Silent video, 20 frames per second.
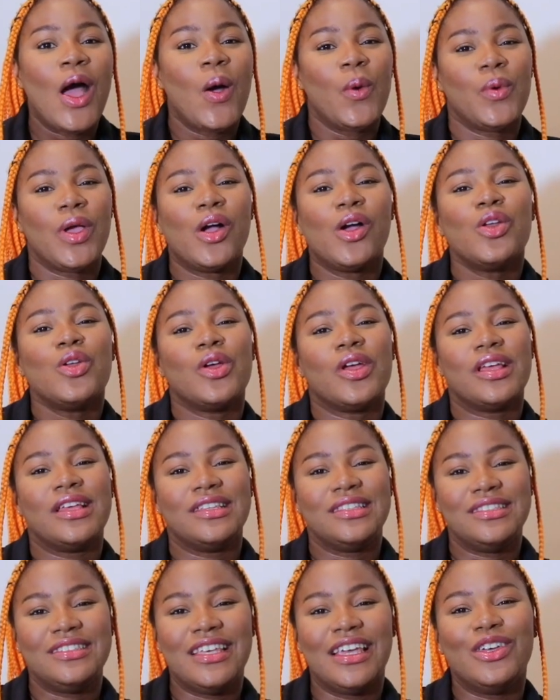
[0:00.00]
we are going to
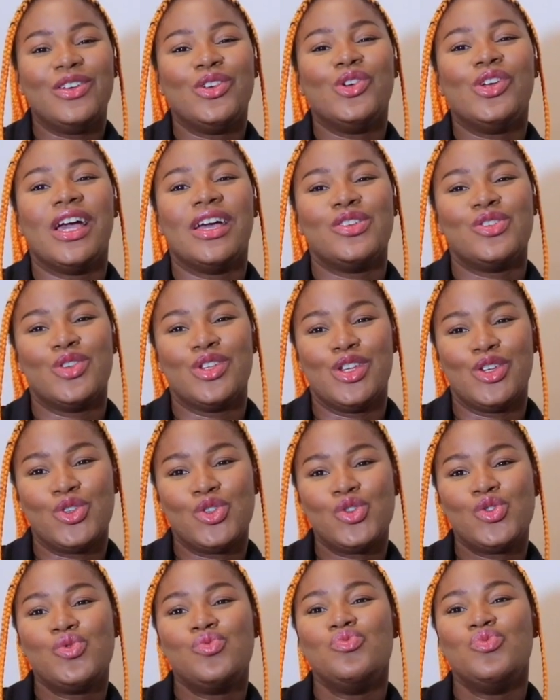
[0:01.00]
take you guys on a
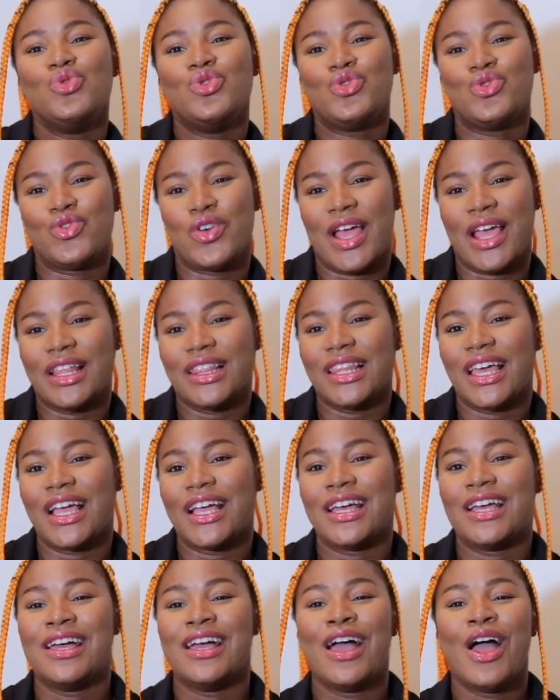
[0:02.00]
smooth ride, like